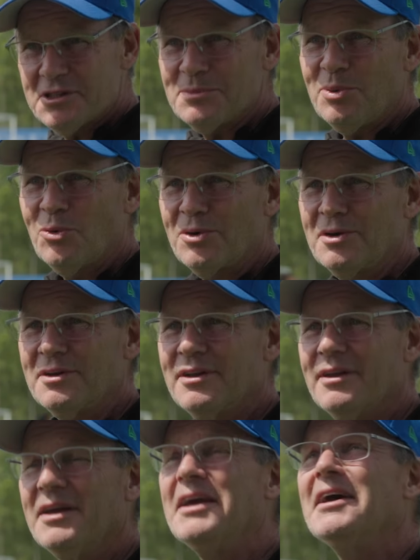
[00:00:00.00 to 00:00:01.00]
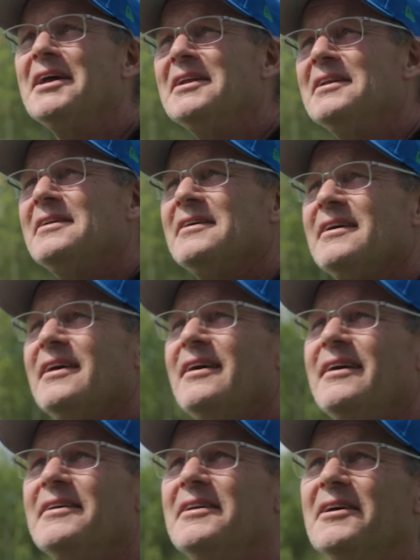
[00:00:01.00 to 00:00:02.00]
support, and
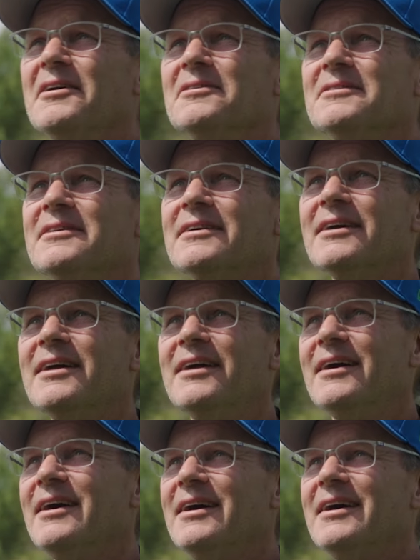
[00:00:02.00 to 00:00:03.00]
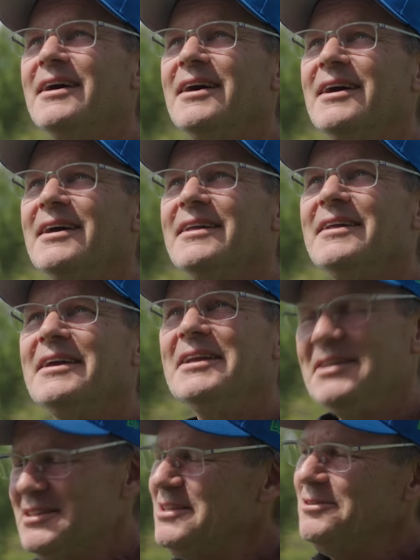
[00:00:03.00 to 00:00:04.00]
you know, uh, it
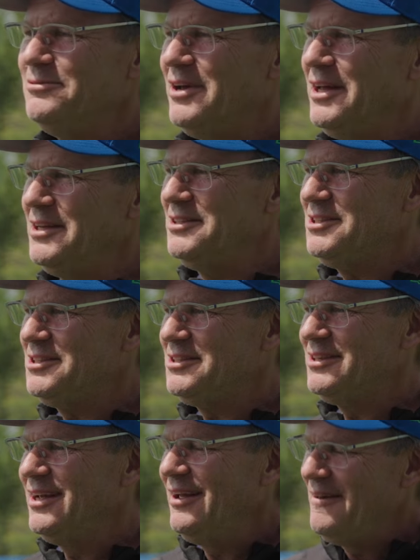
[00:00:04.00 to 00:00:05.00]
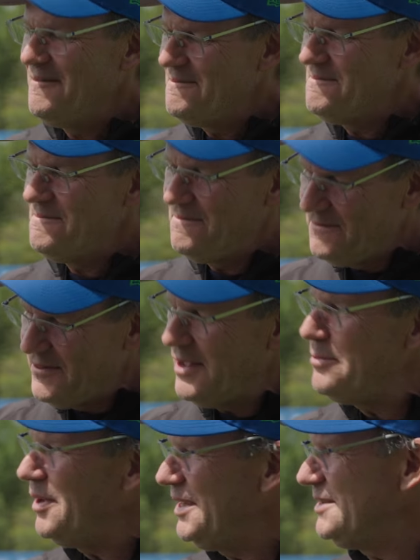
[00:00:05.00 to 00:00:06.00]
is an advantage
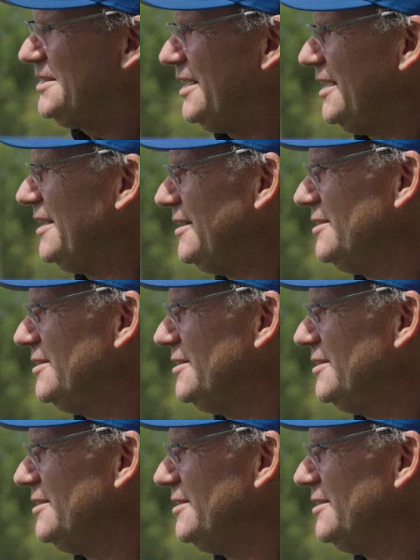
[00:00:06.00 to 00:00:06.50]
they might take it